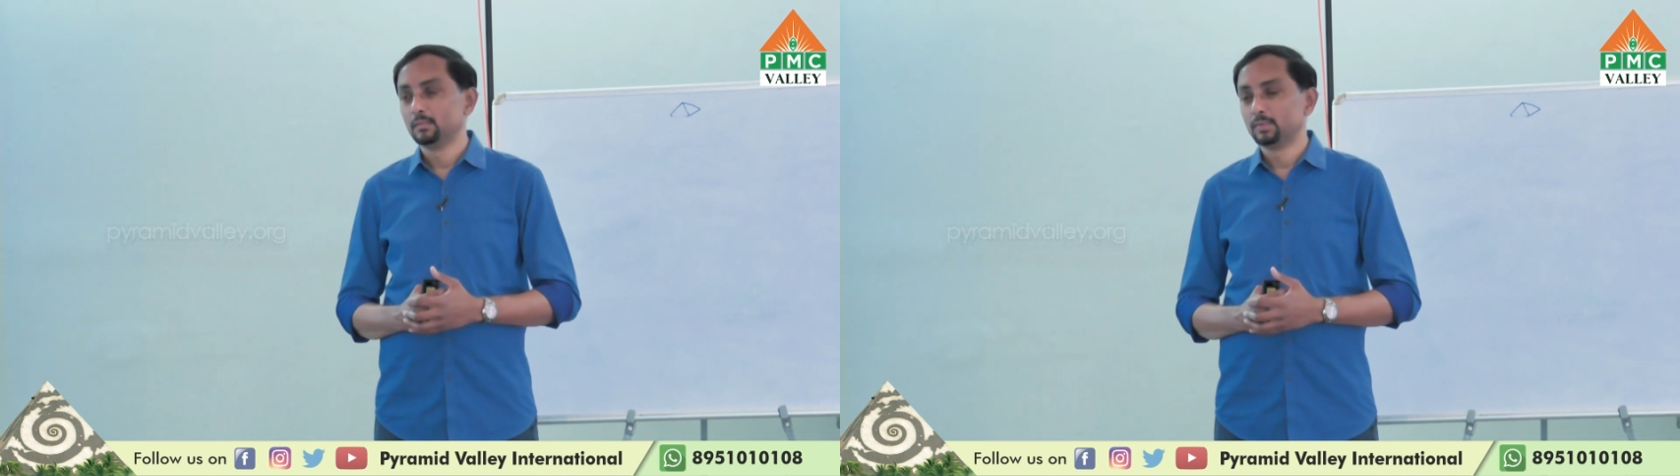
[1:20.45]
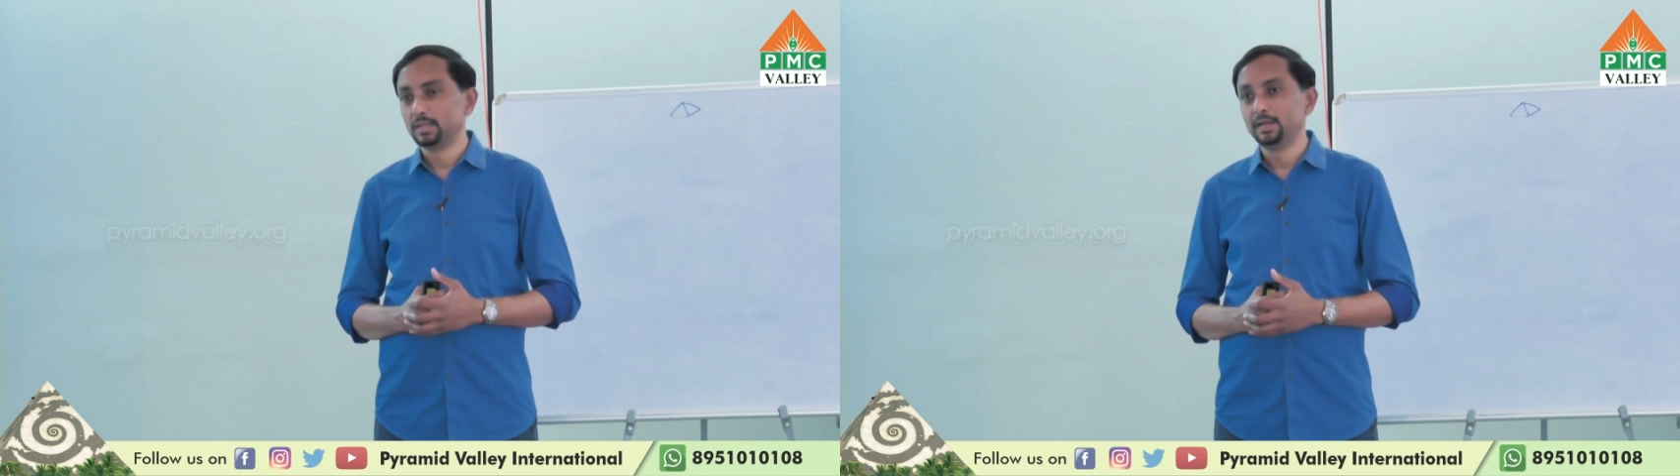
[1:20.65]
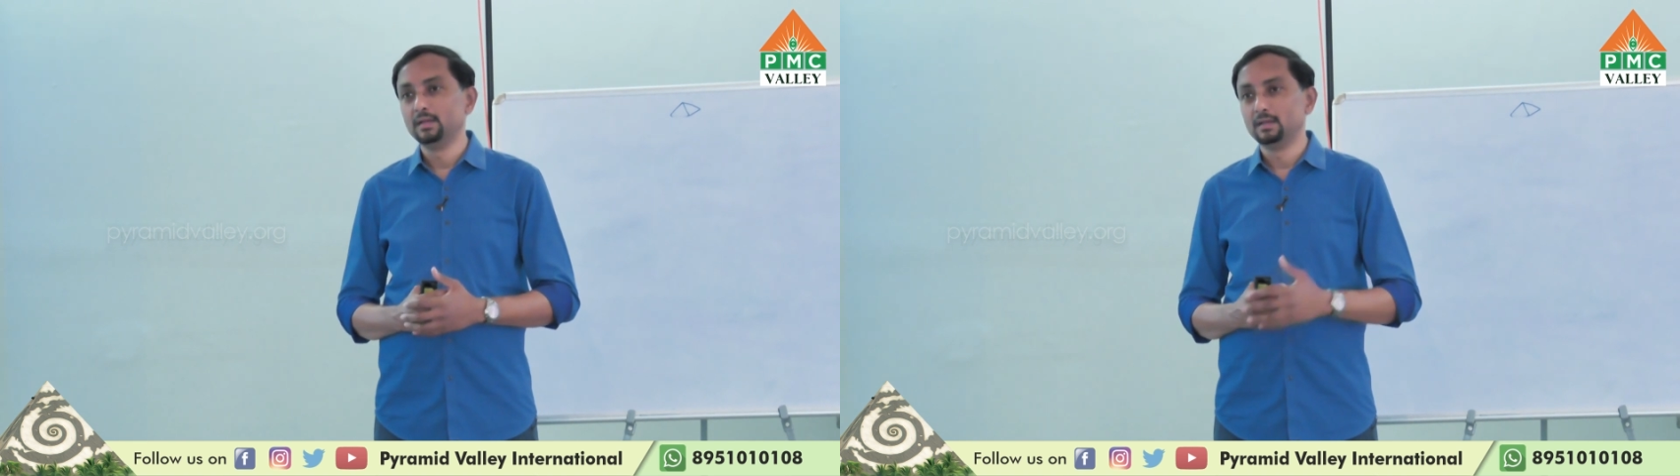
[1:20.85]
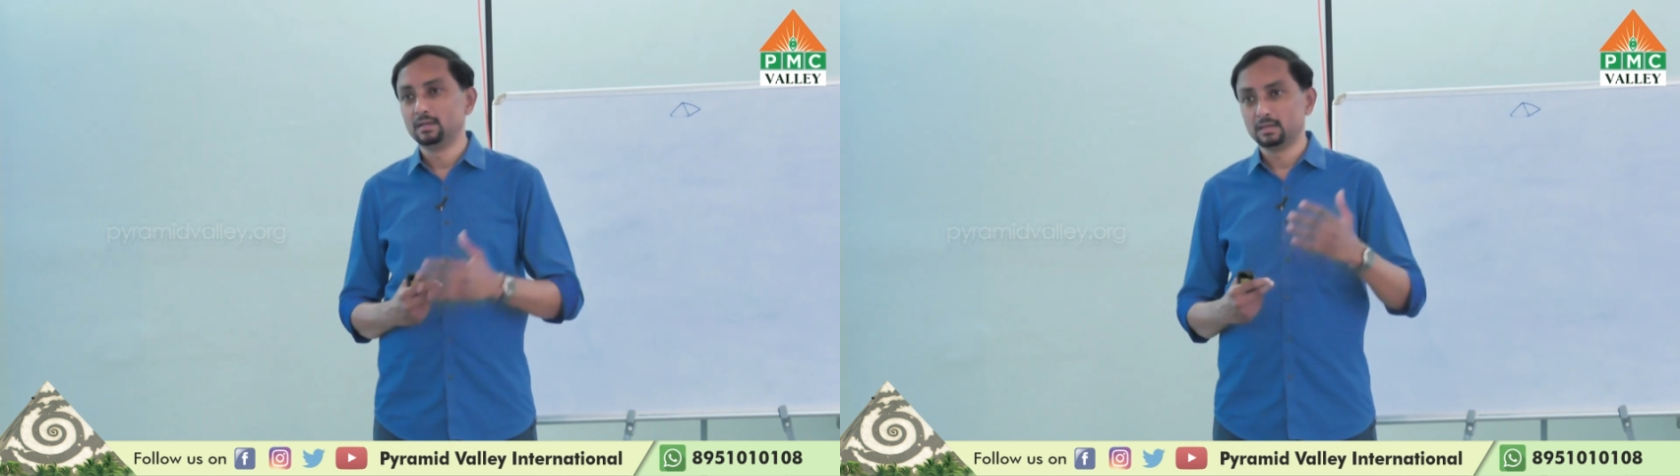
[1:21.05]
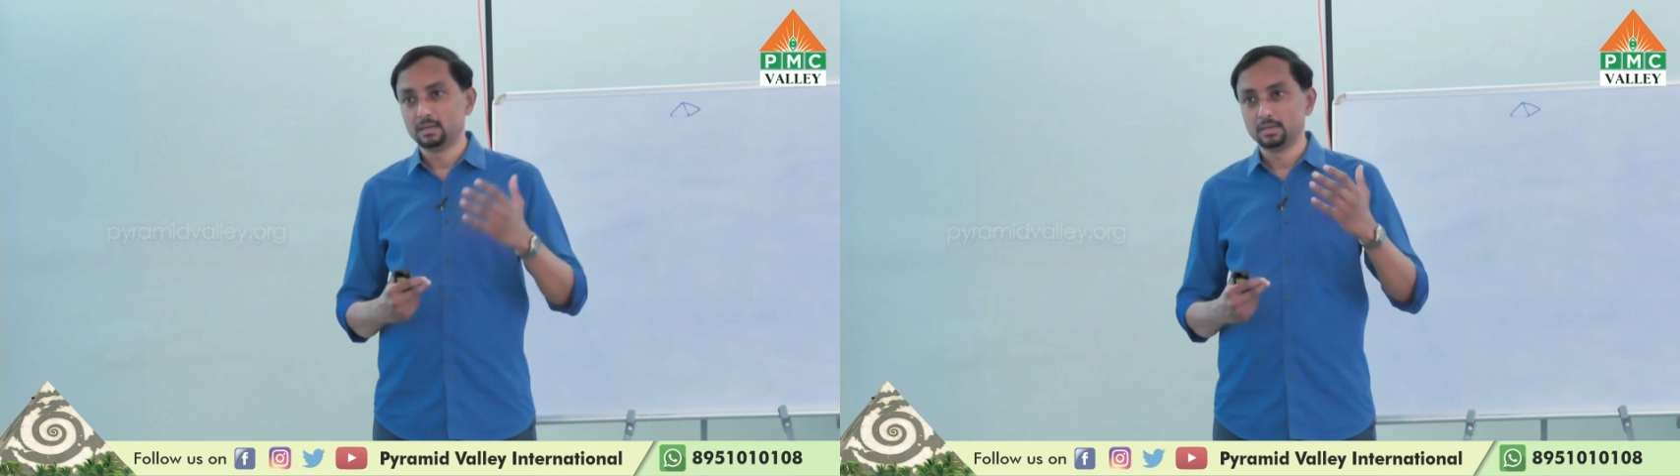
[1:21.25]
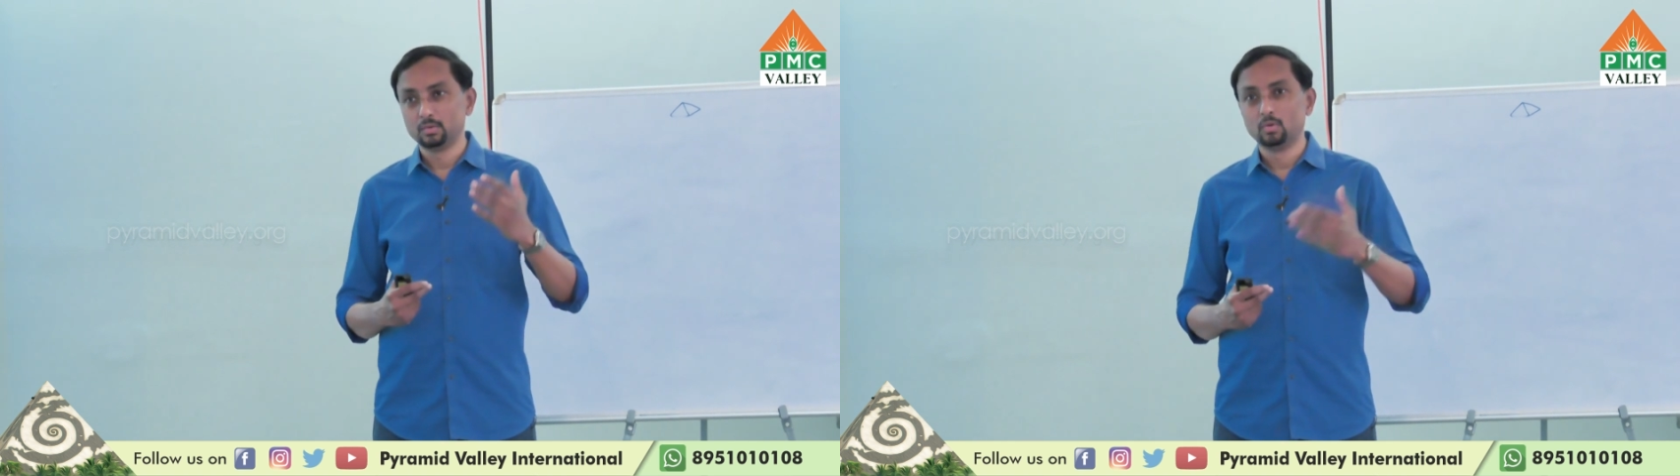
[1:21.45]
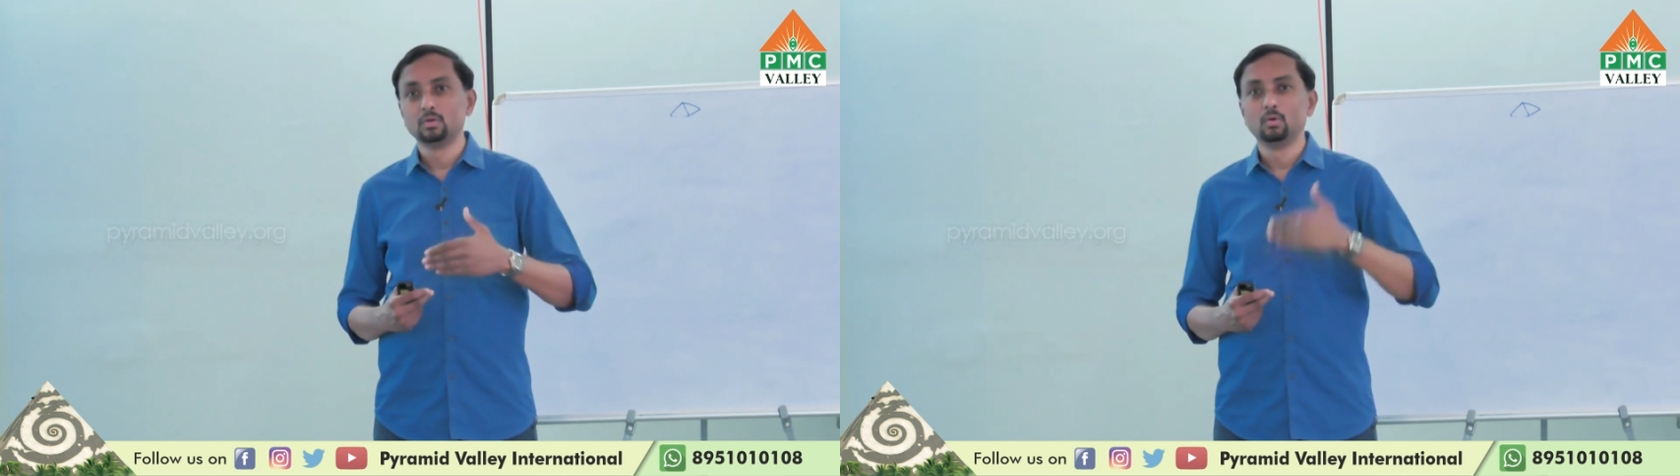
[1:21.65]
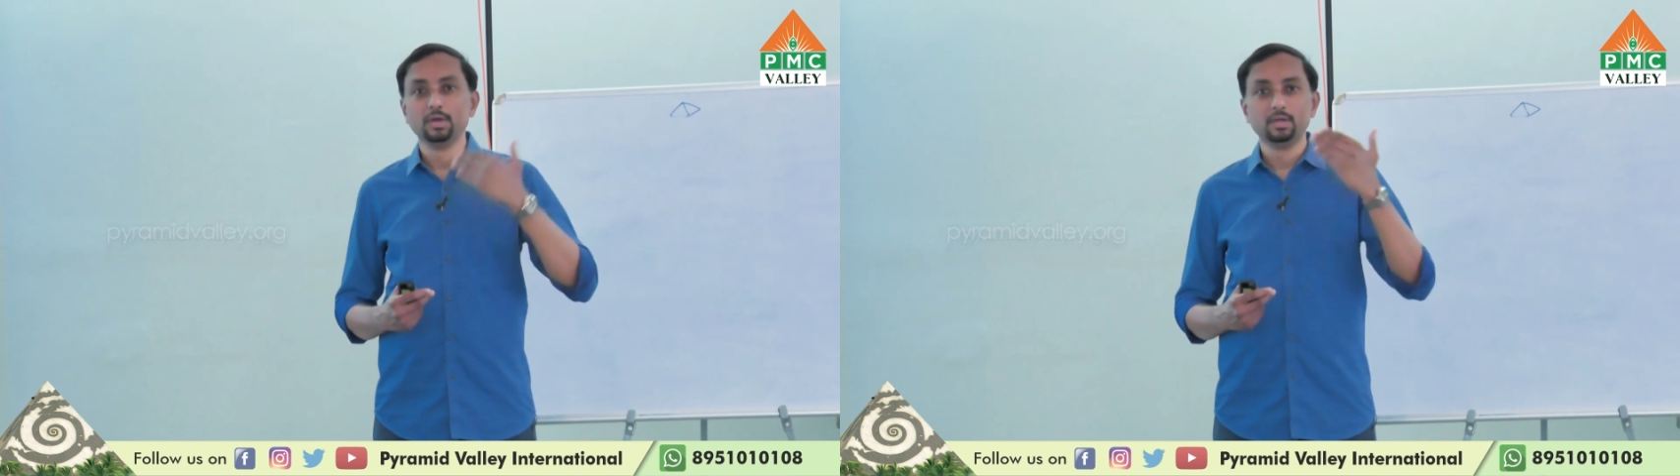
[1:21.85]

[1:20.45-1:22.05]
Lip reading: But then you don't go